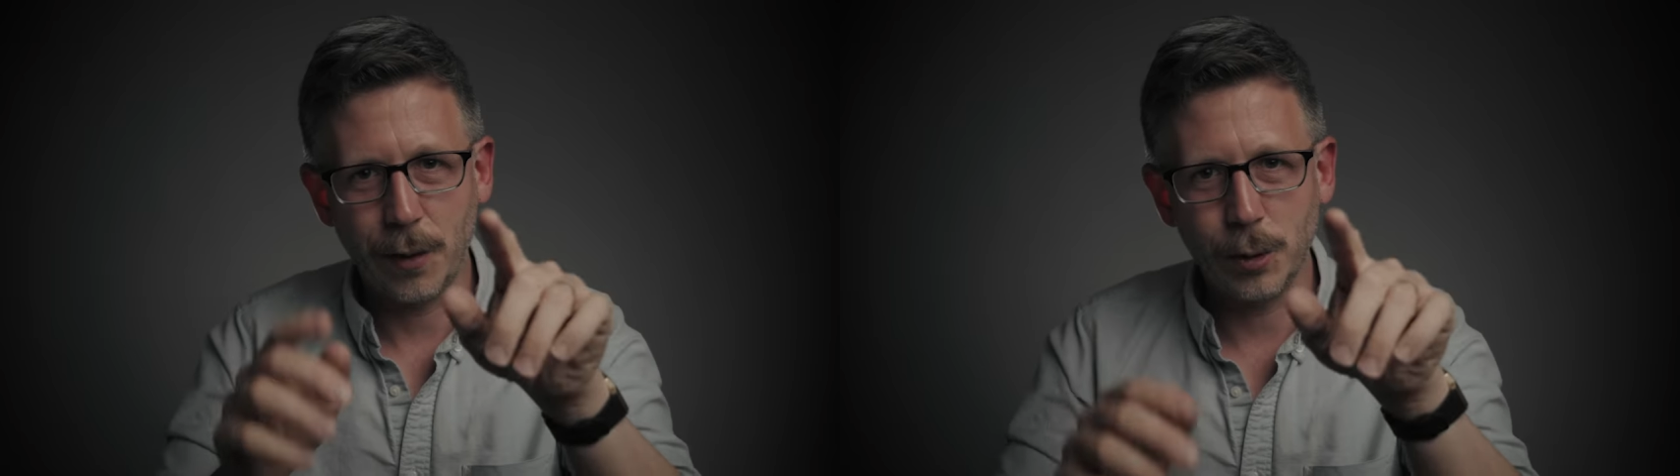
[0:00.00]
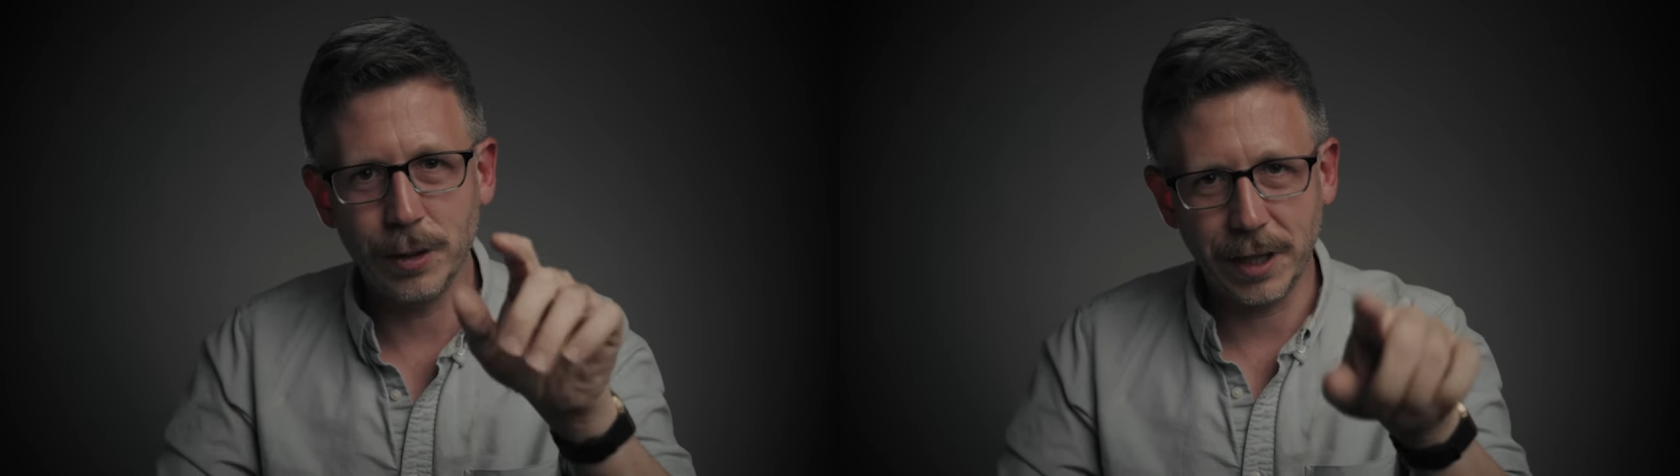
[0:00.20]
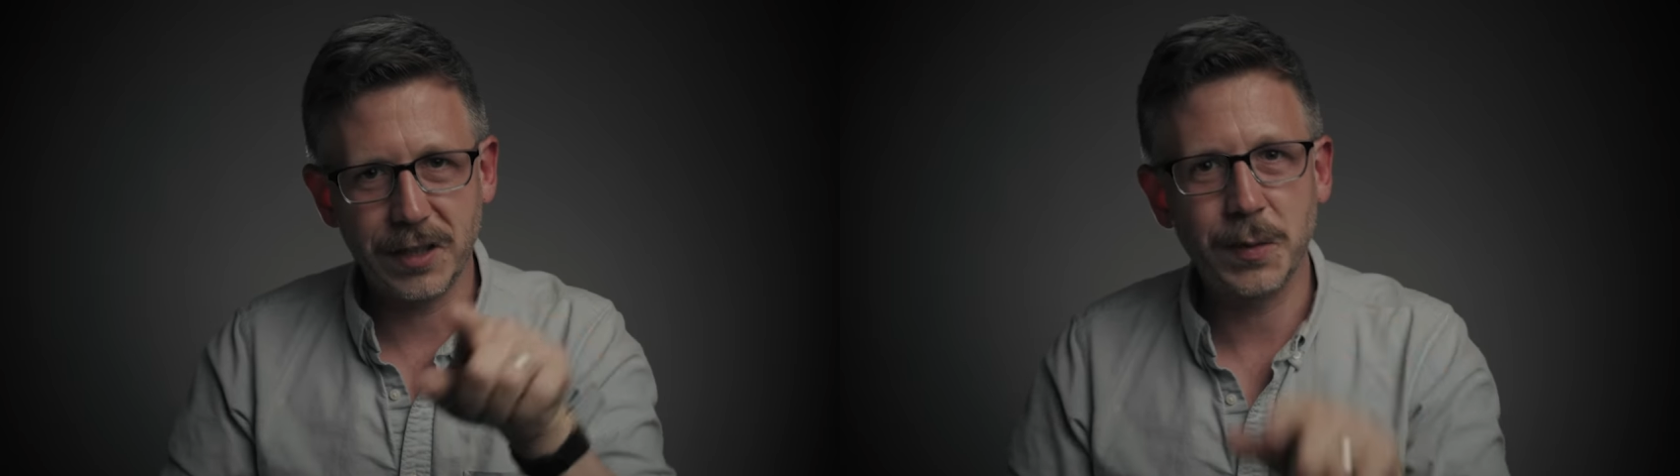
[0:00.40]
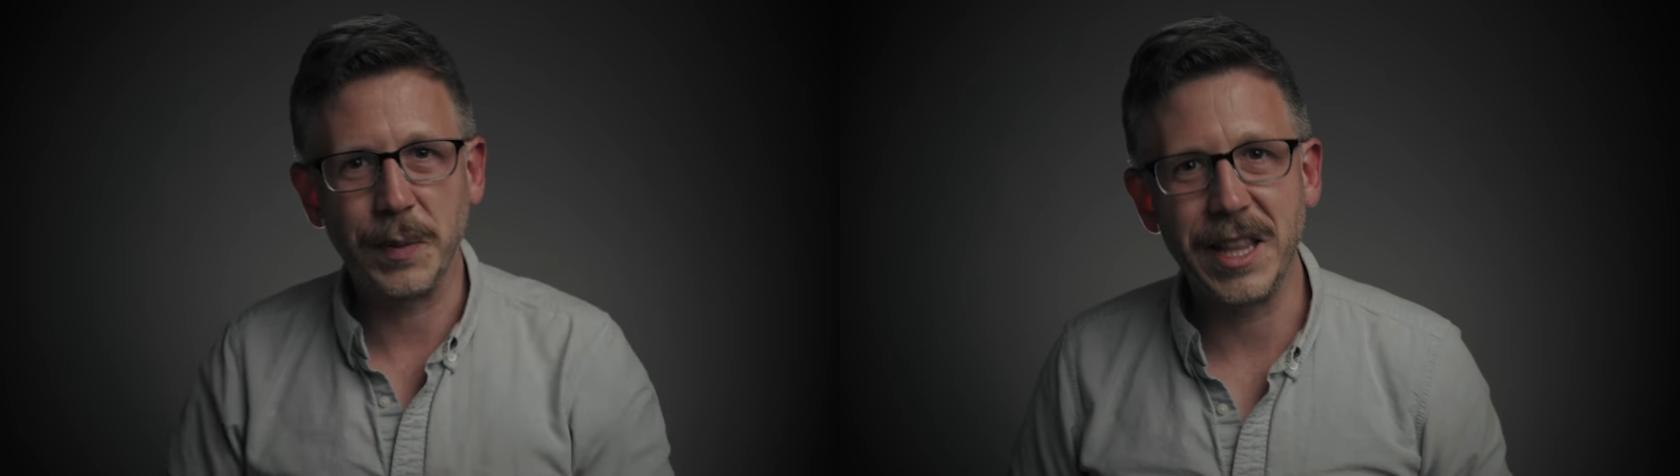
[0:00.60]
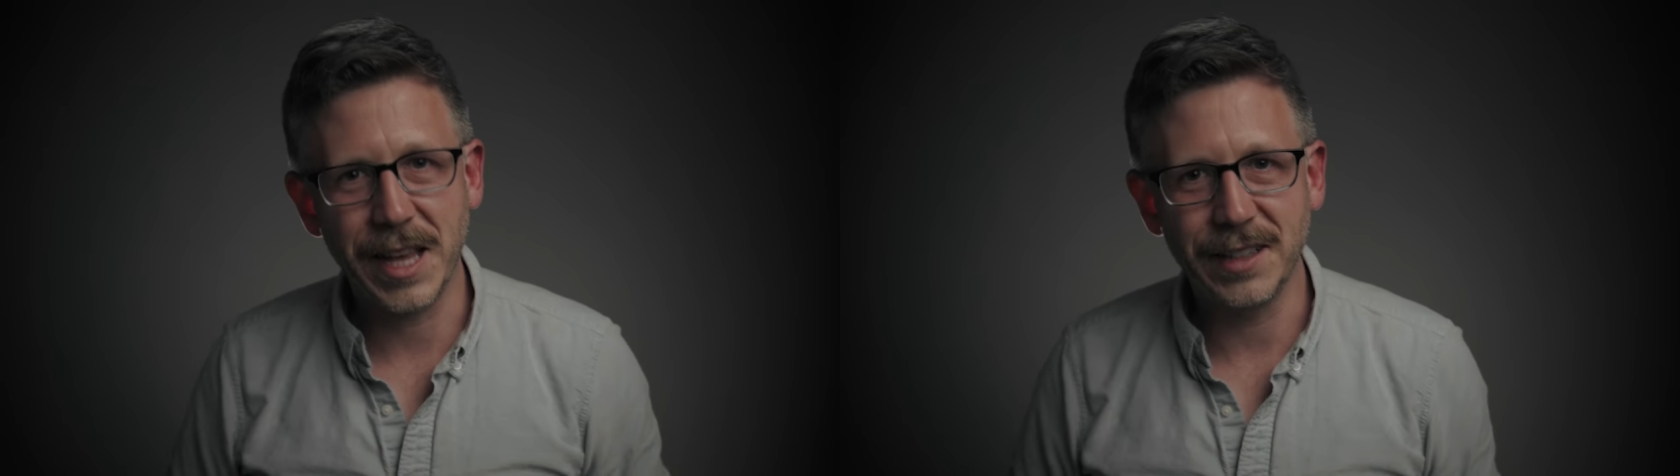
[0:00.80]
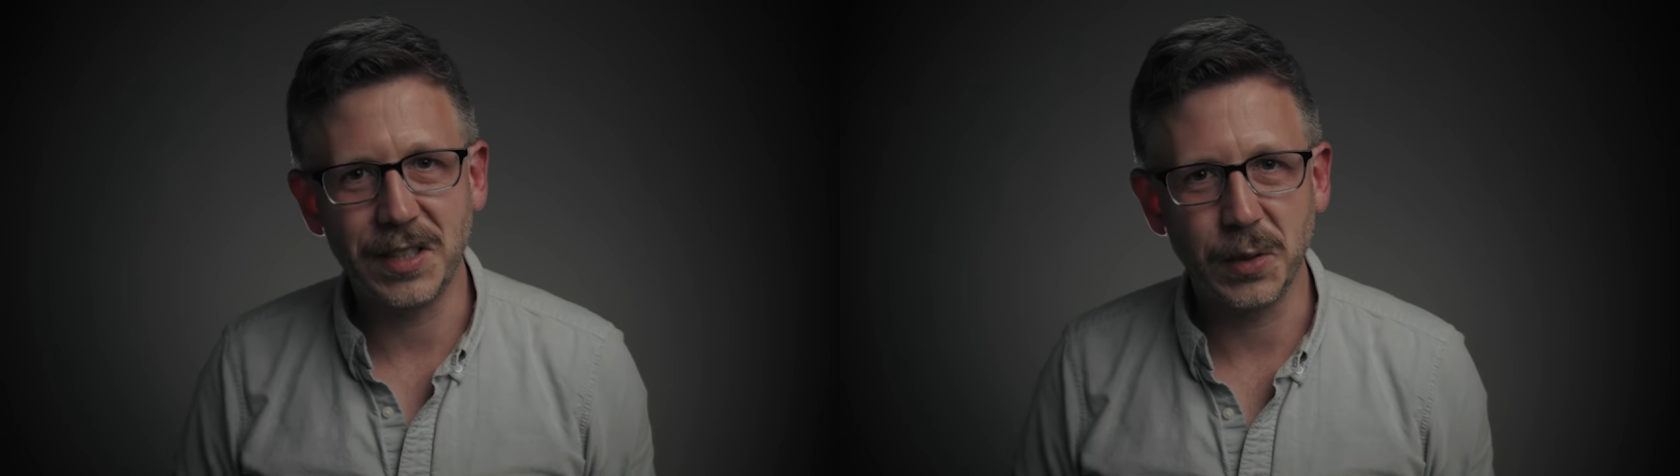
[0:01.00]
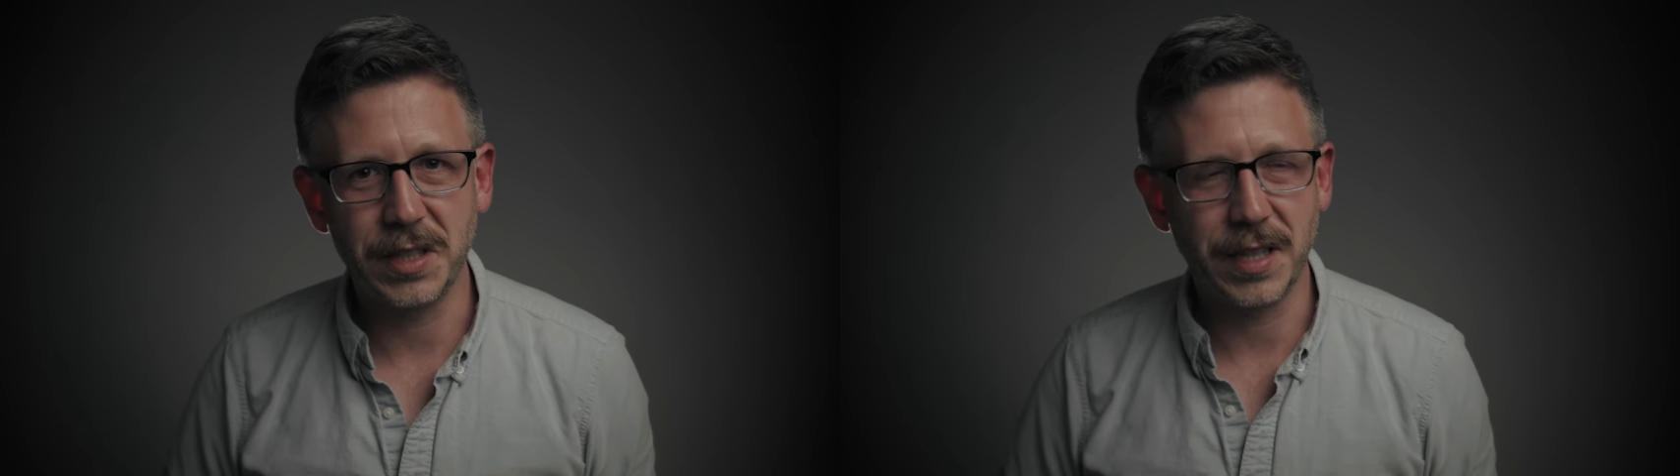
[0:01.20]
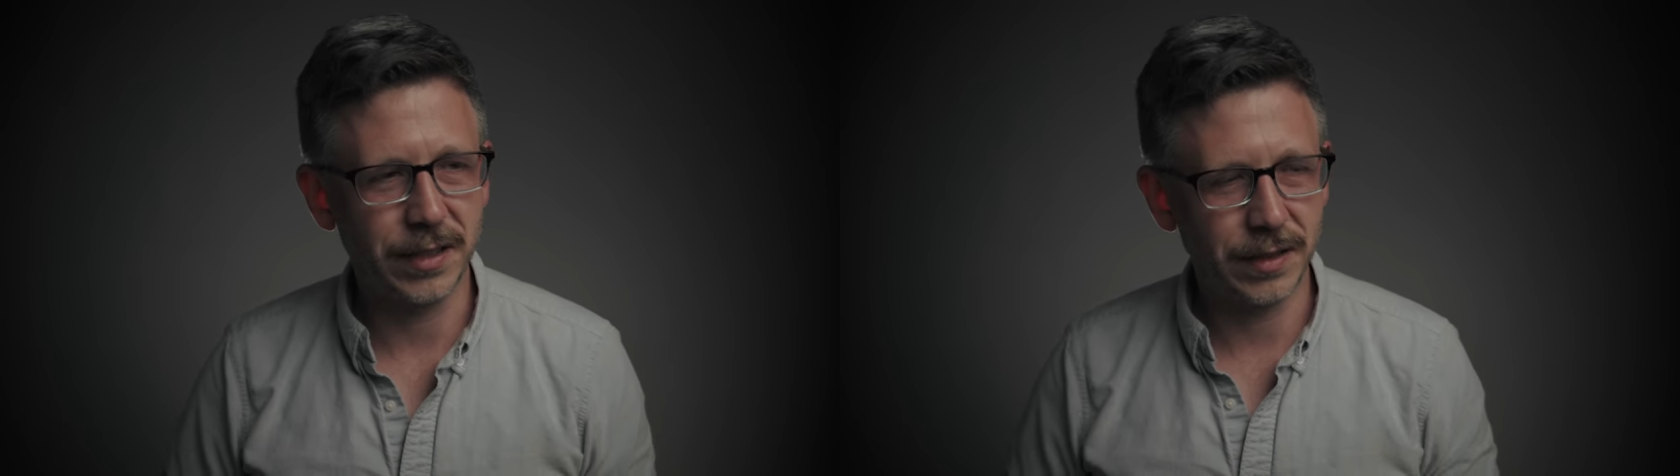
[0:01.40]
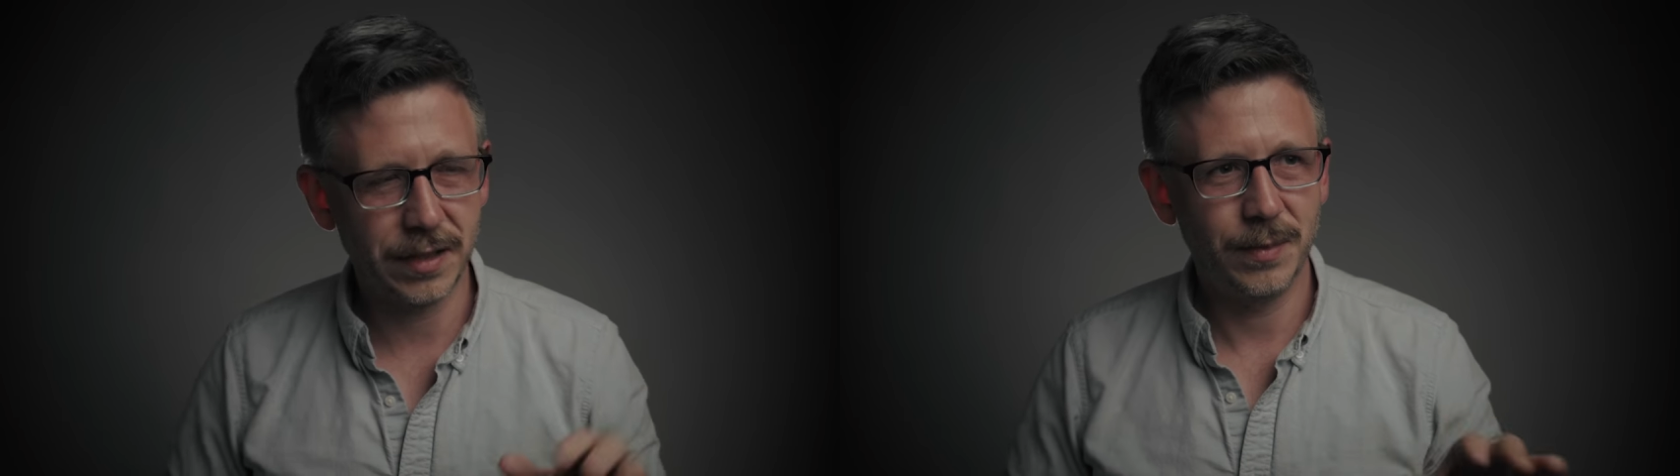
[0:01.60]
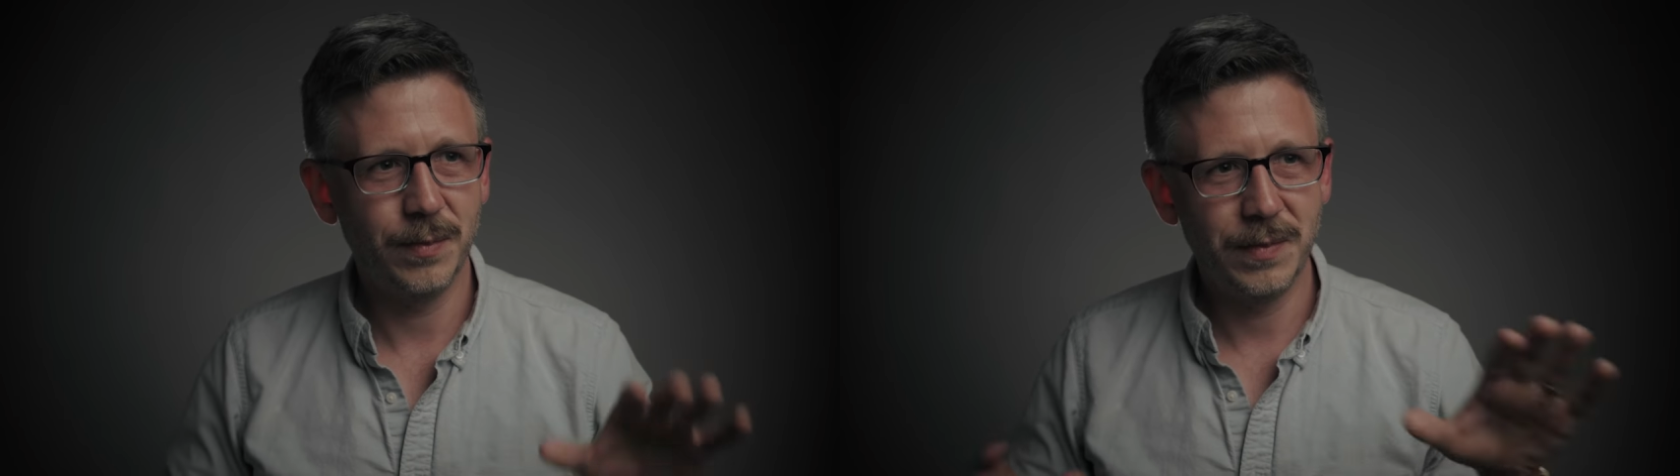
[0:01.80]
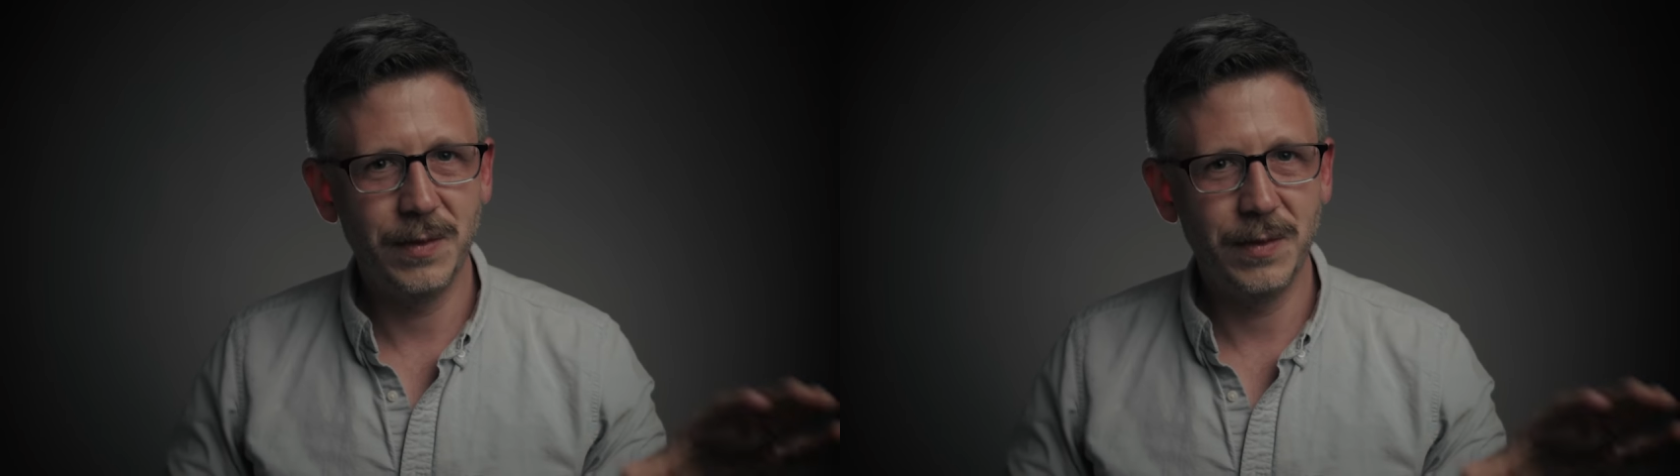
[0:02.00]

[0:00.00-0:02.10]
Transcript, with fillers: I will explain that so it sounds